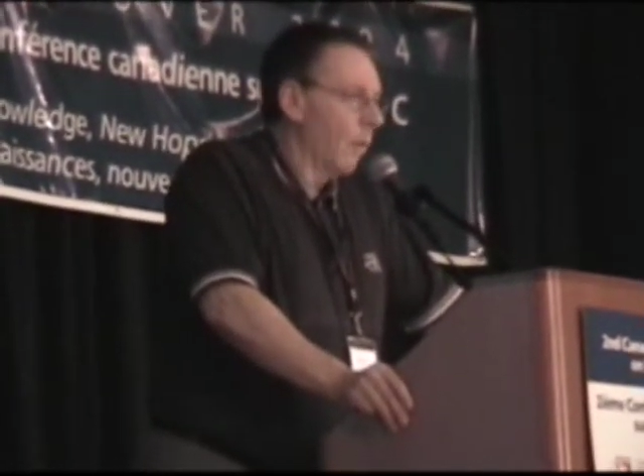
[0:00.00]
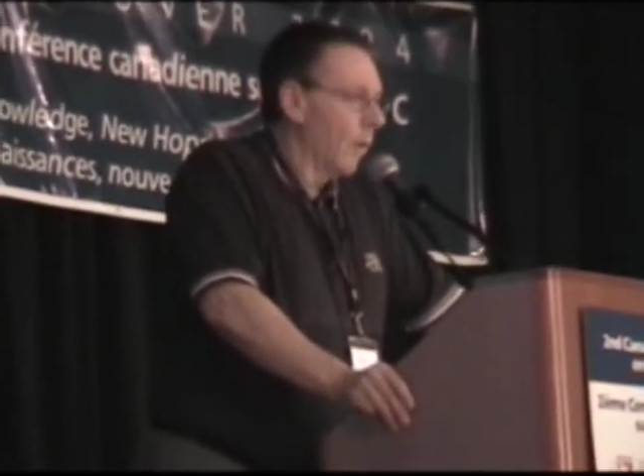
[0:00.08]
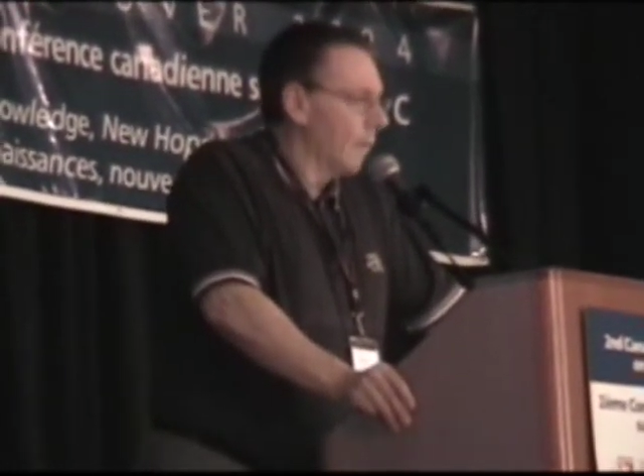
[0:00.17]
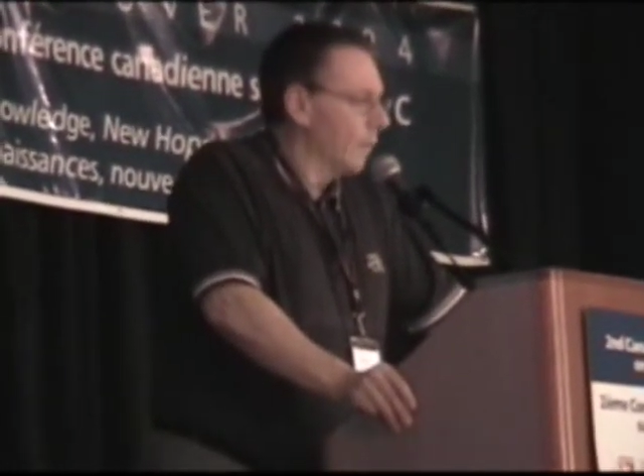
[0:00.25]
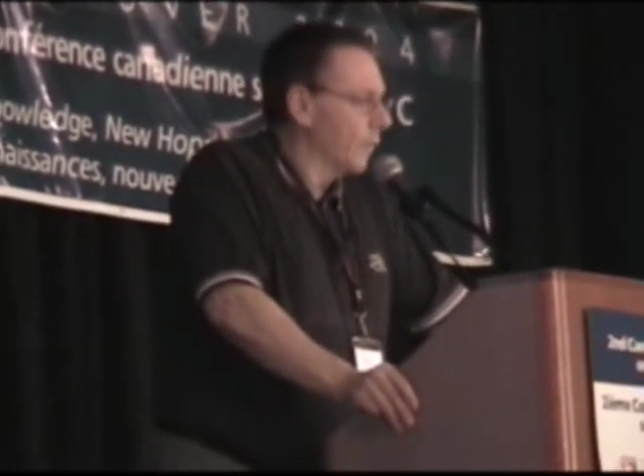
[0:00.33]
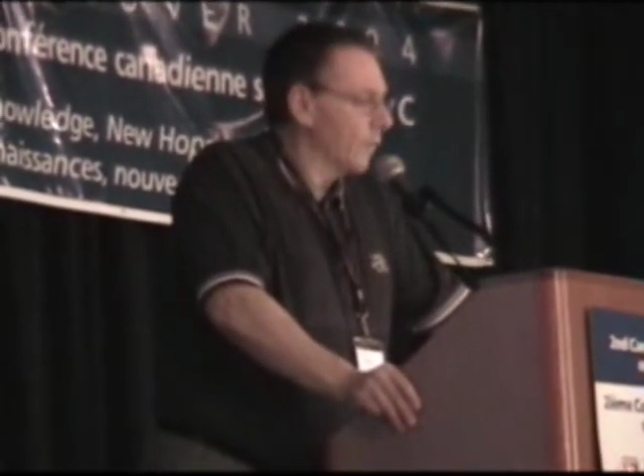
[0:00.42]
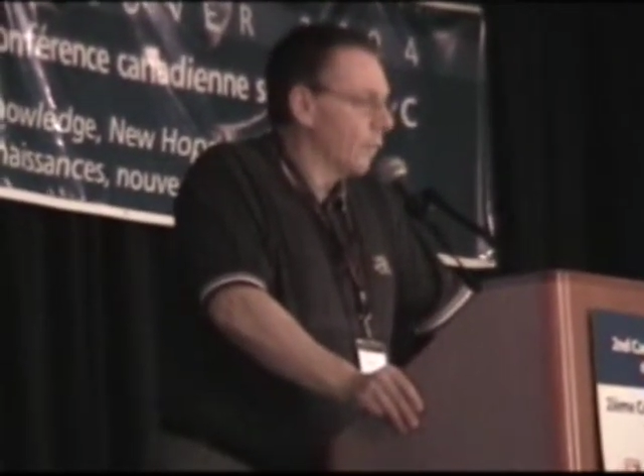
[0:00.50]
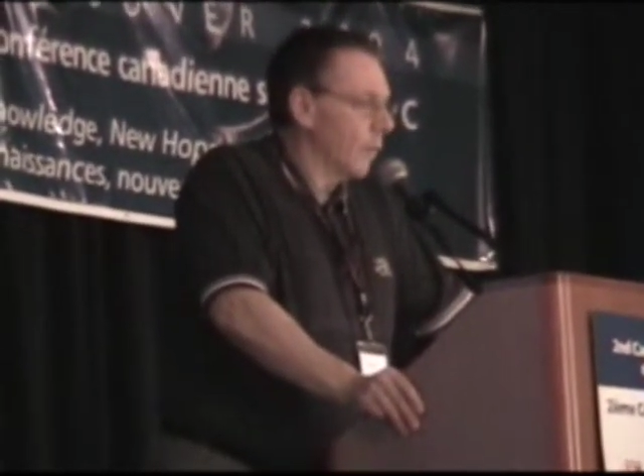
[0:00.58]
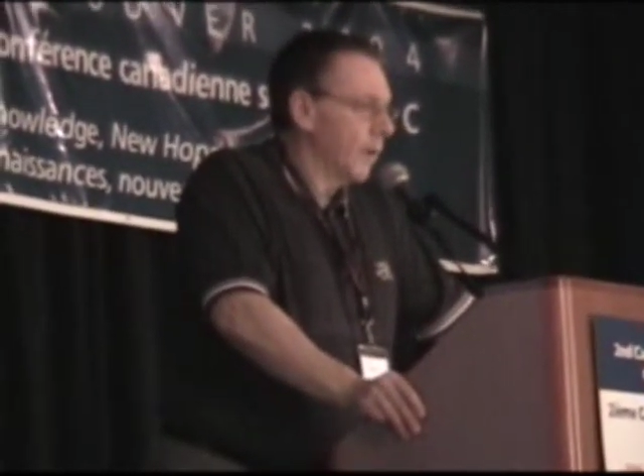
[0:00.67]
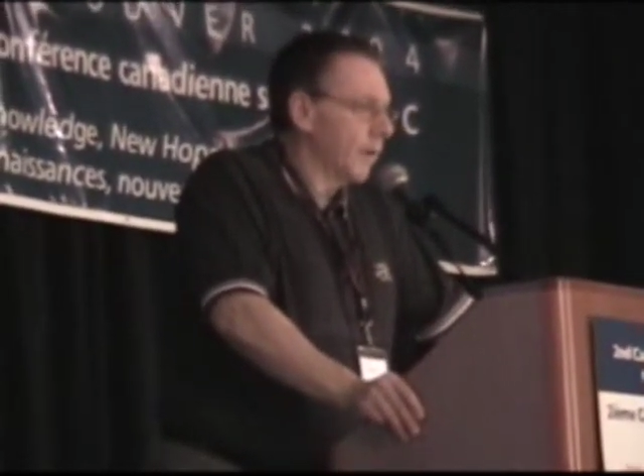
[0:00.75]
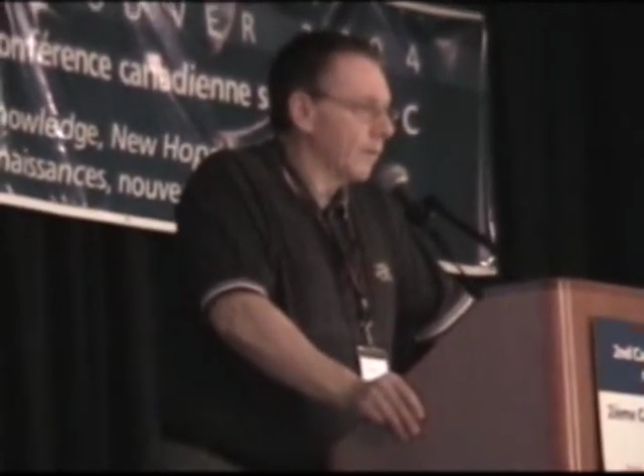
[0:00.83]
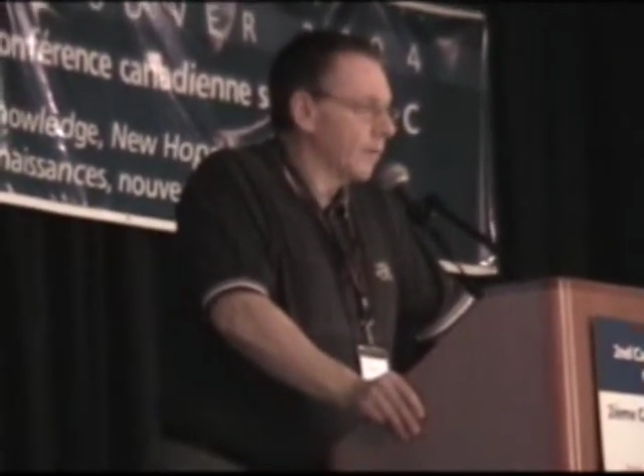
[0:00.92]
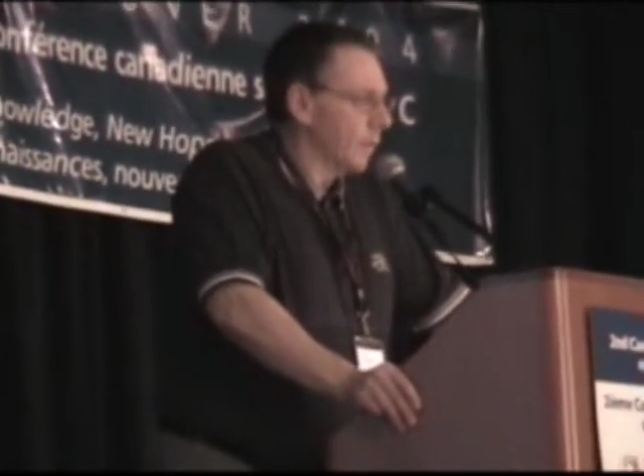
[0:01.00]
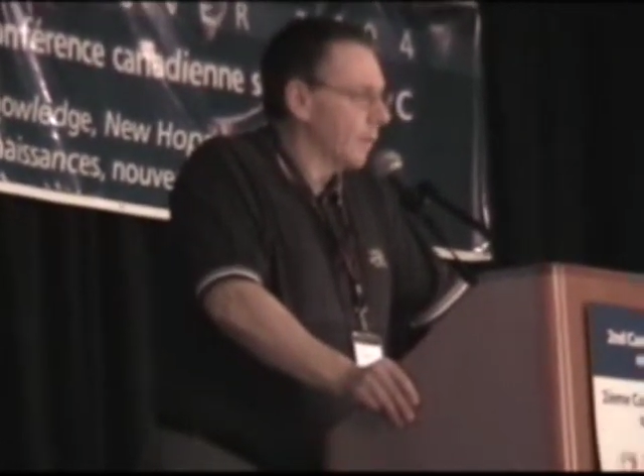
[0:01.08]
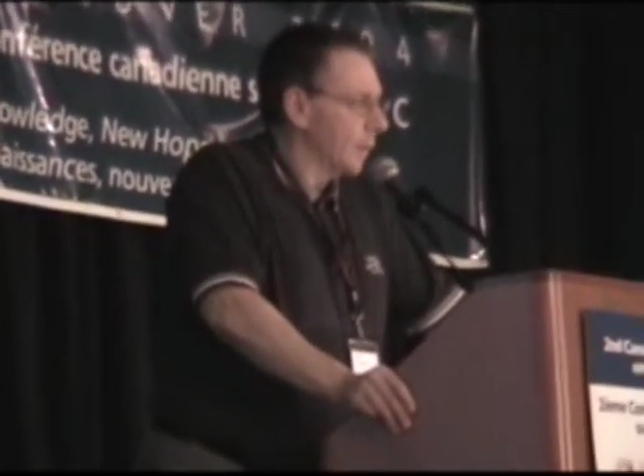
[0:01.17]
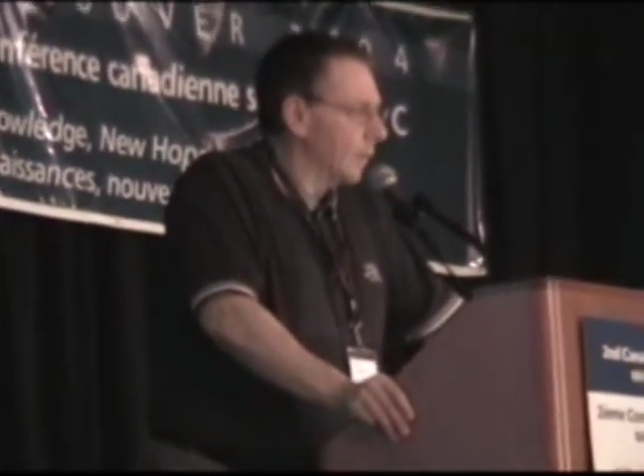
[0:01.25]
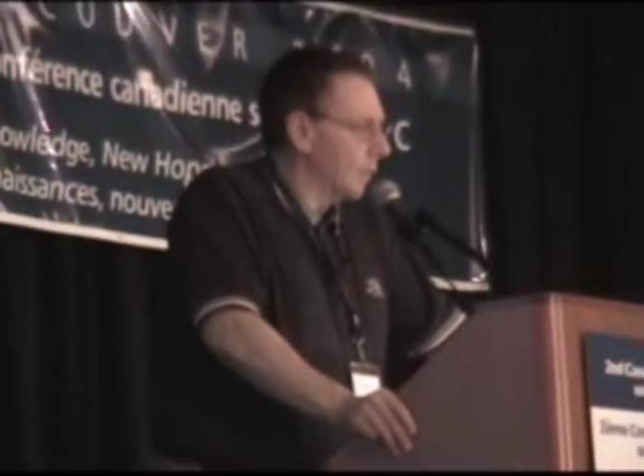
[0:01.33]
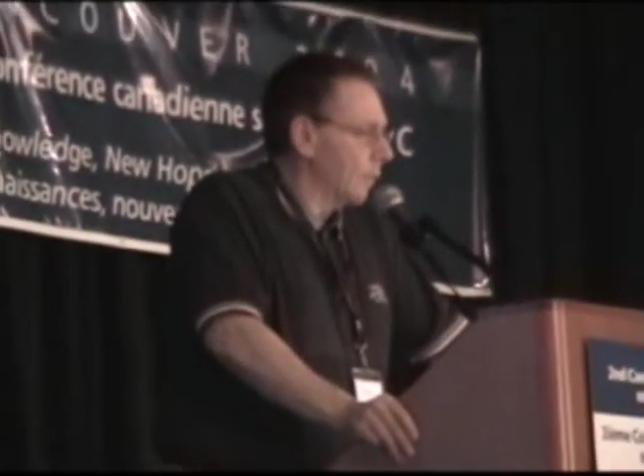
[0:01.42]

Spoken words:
My wife was really concerned,